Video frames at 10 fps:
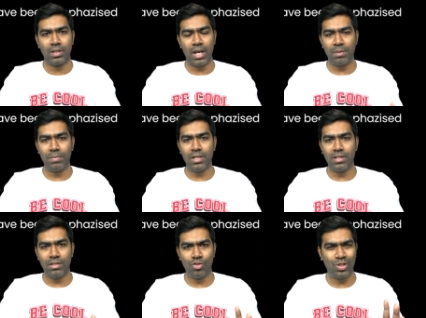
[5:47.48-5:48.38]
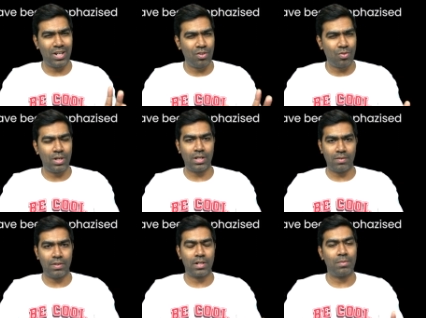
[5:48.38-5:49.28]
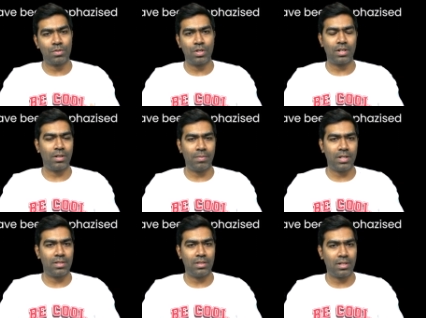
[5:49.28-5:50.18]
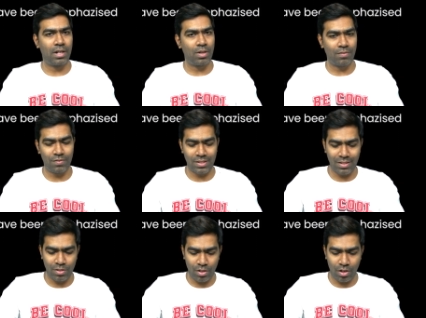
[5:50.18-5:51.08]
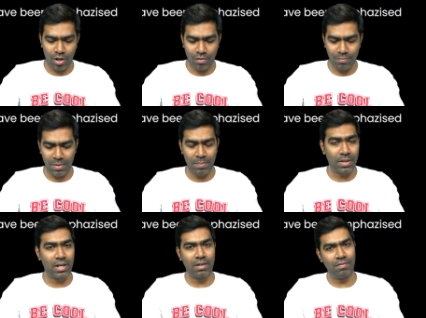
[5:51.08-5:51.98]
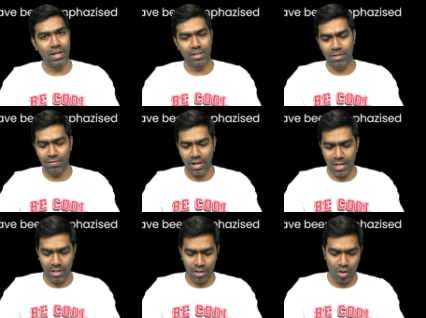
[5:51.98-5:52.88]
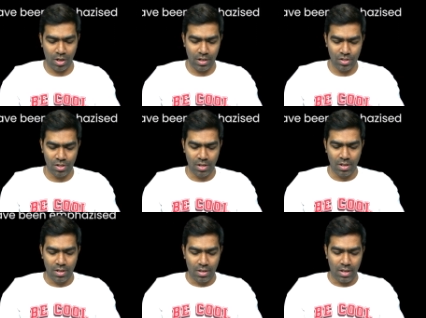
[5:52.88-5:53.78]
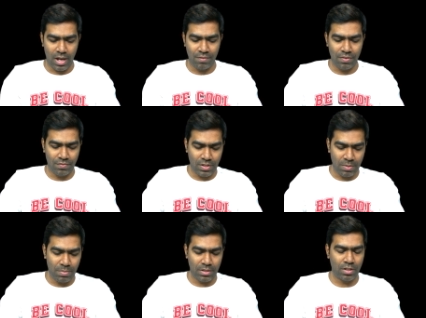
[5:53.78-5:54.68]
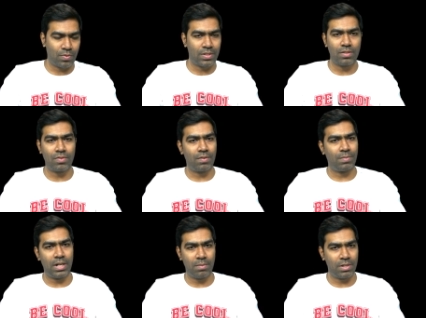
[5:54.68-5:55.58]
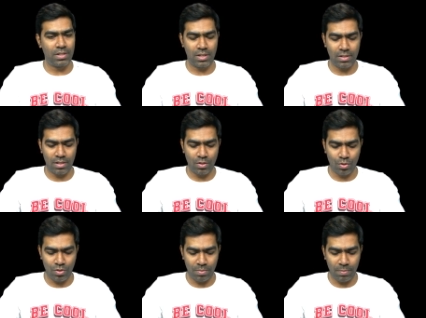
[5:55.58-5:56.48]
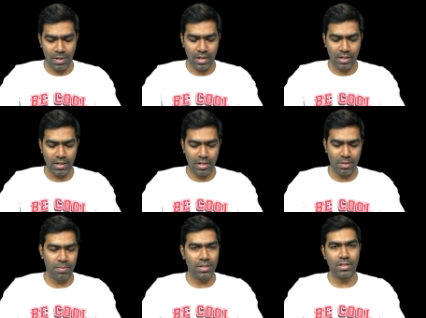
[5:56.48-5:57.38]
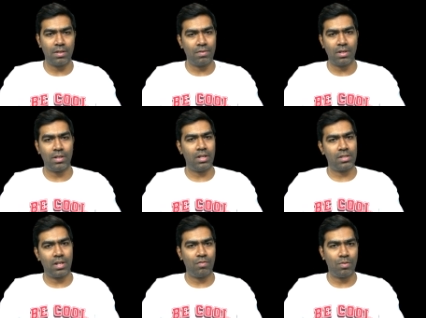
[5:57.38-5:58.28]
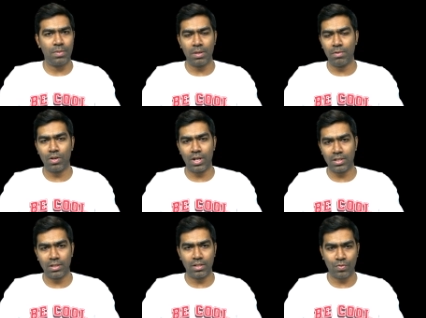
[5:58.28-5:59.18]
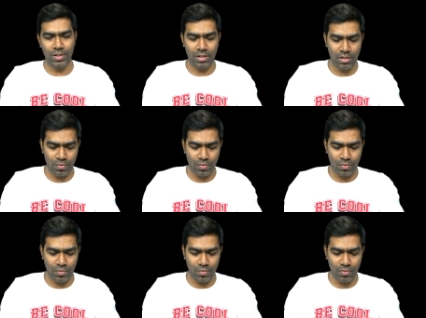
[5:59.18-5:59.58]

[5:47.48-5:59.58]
NB generally, when it comes to internal medicine, they tend to emphasize on a lot of memory and vague stuff rather than knowledge. And 50% questions were pretty much easier. Those who are preparing at a NEET PG level itself would be able to answer these questions.